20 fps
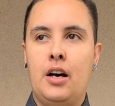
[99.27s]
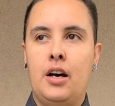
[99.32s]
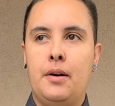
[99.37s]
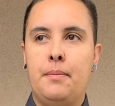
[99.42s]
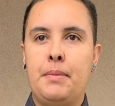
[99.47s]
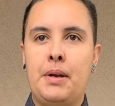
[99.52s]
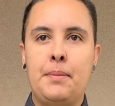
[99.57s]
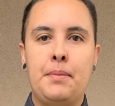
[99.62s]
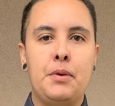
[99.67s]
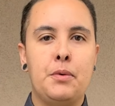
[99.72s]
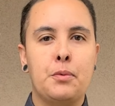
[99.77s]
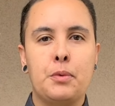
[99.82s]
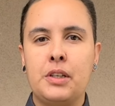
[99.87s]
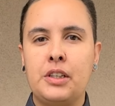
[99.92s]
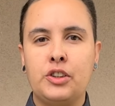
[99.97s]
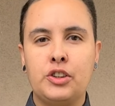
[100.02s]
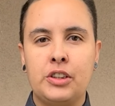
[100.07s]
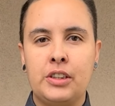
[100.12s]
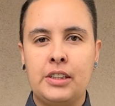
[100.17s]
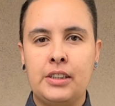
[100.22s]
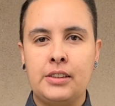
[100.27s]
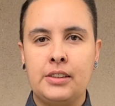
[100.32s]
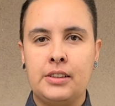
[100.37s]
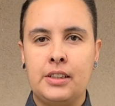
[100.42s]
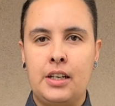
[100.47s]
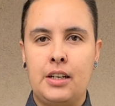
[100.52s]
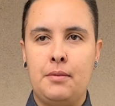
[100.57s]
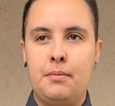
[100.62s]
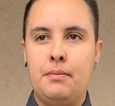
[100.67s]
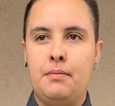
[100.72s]
maybe regions
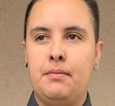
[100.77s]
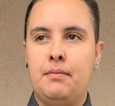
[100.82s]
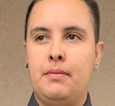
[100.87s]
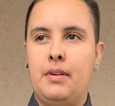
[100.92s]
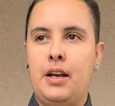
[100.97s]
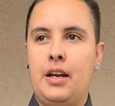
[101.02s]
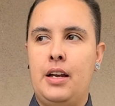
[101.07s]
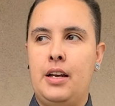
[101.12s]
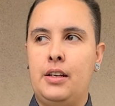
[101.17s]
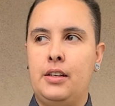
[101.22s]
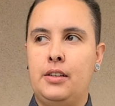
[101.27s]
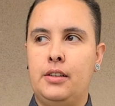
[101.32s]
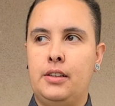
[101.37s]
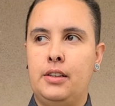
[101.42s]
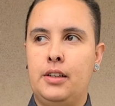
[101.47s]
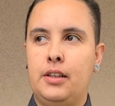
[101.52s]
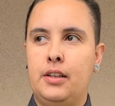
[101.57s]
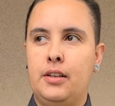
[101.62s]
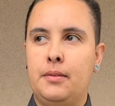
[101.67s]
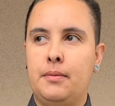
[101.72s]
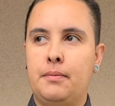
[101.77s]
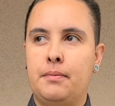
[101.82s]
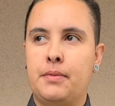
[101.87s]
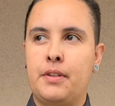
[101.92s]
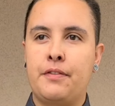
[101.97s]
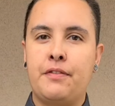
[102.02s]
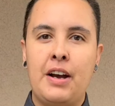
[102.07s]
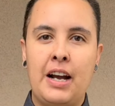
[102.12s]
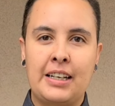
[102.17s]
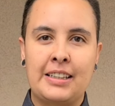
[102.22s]
and the
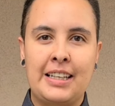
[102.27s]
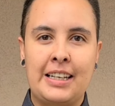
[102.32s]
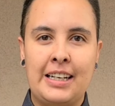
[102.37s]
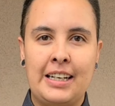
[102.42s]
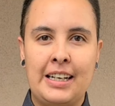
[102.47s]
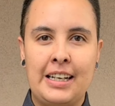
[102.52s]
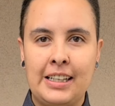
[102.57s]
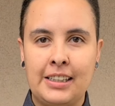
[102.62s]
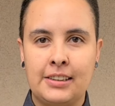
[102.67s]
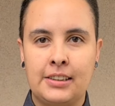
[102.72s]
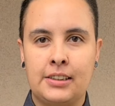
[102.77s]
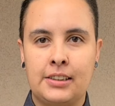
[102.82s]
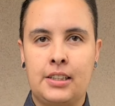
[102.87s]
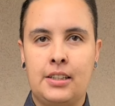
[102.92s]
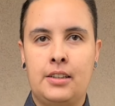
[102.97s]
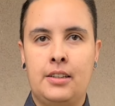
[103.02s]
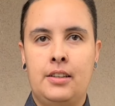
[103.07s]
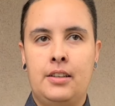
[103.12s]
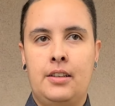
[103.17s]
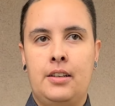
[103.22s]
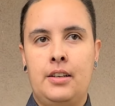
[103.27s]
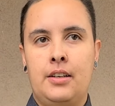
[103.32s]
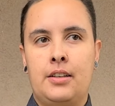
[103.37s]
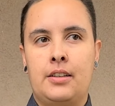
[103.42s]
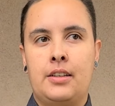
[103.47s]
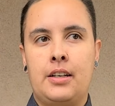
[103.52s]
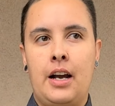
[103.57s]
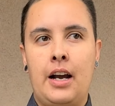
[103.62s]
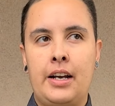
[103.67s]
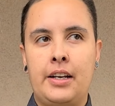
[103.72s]
fact that it is
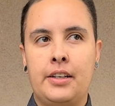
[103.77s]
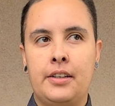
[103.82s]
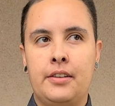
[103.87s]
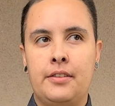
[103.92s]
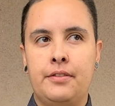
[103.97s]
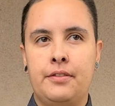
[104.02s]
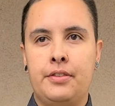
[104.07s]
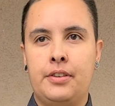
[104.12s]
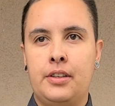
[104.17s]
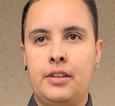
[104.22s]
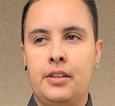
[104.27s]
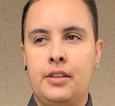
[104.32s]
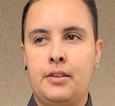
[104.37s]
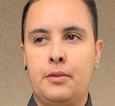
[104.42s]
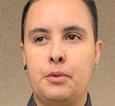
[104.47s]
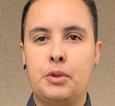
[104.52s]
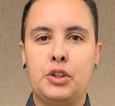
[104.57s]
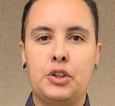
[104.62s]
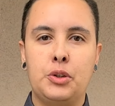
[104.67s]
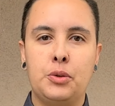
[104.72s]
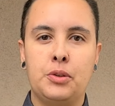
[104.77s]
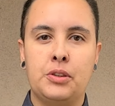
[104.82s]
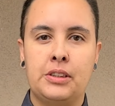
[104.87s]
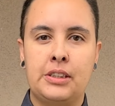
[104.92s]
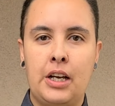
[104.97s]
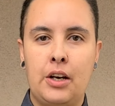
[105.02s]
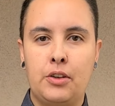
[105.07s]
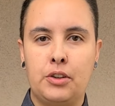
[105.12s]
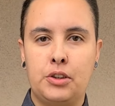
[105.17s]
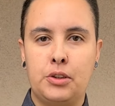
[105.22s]
kind of reduced
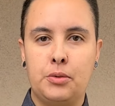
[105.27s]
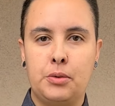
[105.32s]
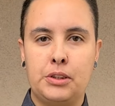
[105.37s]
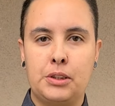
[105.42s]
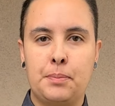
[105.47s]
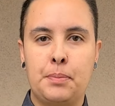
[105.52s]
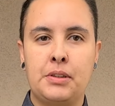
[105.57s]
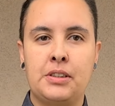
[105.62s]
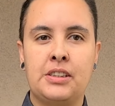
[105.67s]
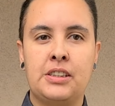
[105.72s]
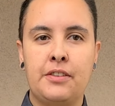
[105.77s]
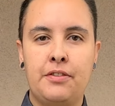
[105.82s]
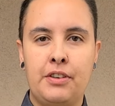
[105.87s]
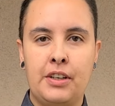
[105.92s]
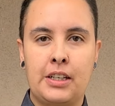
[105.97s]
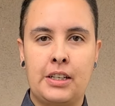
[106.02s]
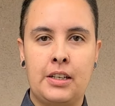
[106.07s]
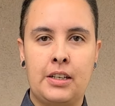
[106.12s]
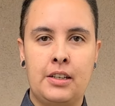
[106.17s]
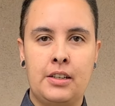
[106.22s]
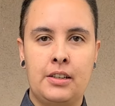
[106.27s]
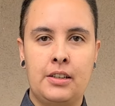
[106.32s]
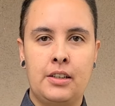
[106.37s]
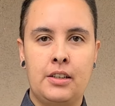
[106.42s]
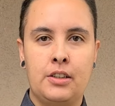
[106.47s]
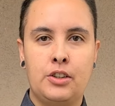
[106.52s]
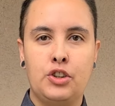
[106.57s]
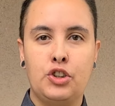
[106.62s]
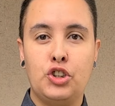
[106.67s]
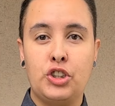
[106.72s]
down to a specific
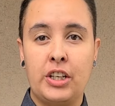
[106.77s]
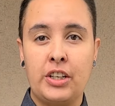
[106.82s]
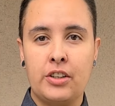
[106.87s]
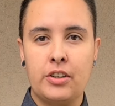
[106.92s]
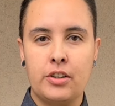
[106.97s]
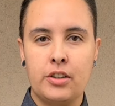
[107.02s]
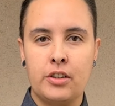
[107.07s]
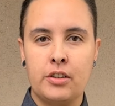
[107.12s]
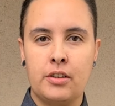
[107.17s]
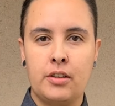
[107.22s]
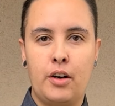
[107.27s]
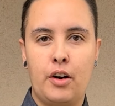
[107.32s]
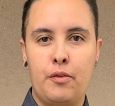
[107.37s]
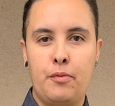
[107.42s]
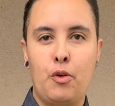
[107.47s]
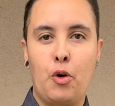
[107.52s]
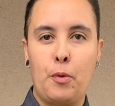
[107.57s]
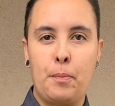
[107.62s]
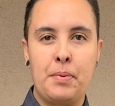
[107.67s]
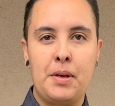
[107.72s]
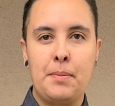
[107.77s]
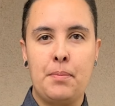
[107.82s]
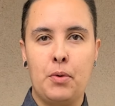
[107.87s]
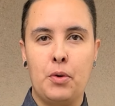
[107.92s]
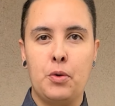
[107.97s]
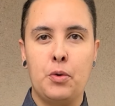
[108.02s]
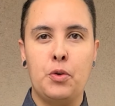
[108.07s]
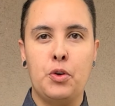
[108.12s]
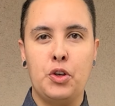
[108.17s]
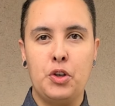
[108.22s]
gender or people
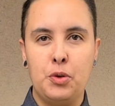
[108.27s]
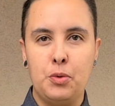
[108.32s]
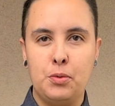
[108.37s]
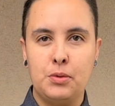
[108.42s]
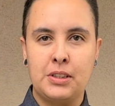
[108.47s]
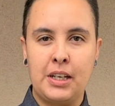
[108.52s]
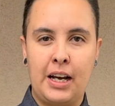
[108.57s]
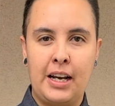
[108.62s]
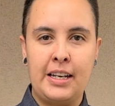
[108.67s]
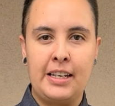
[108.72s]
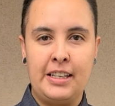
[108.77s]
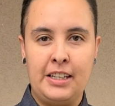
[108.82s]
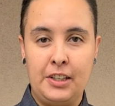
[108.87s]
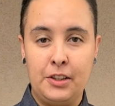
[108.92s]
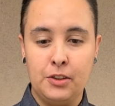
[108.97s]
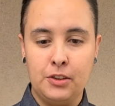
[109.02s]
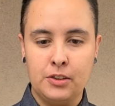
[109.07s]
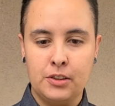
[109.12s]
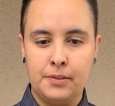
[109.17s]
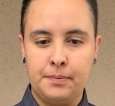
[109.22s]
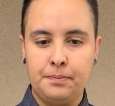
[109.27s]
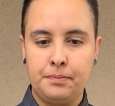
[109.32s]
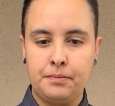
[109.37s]
who use high heels.